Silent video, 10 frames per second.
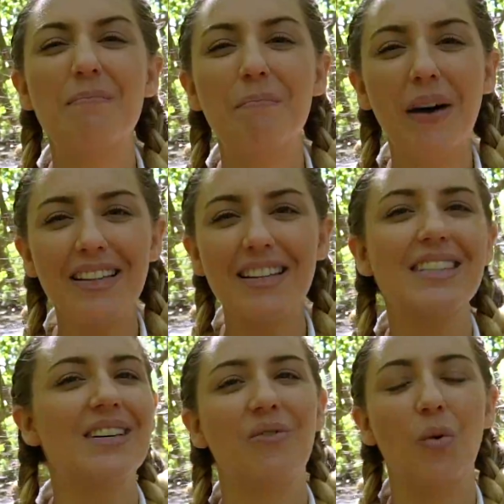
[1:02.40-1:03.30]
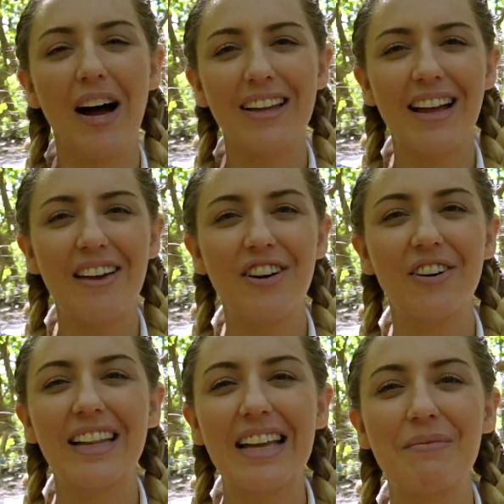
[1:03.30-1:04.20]
abundance of wildlife here
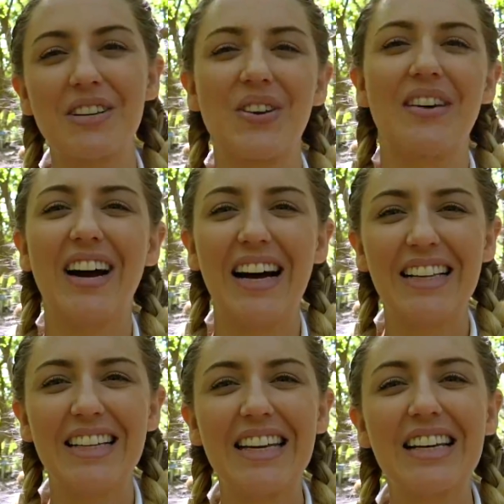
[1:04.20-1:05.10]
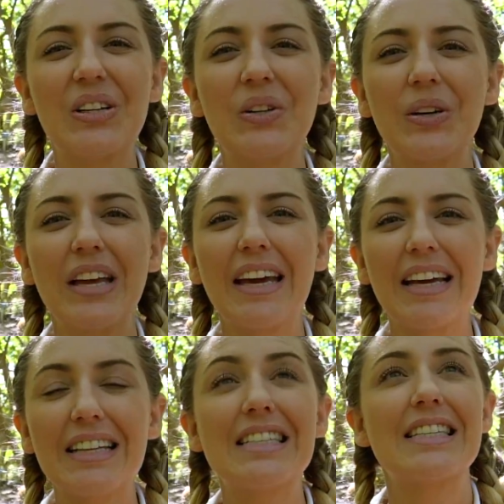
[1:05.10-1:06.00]
at Lady Musgrave Island, including
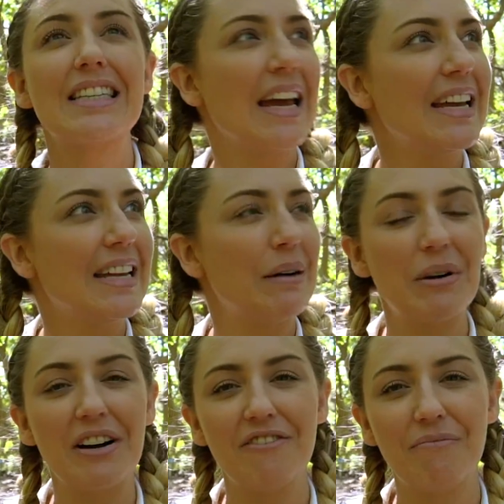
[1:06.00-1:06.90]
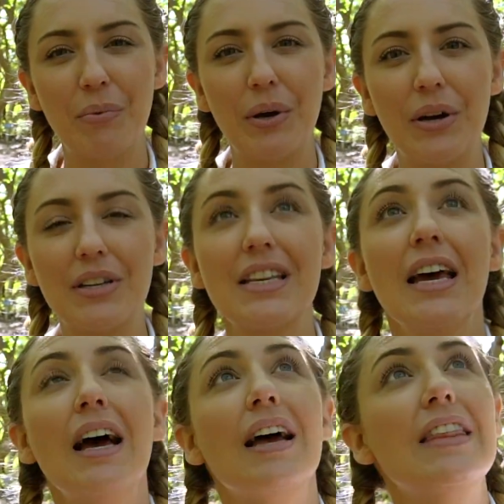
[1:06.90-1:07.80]
an insane number of birds.
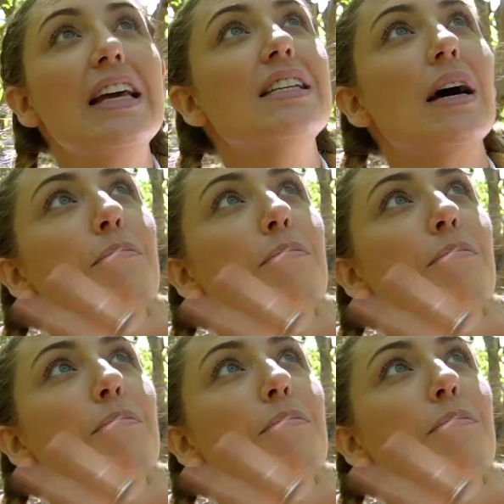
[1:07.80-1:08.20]
These are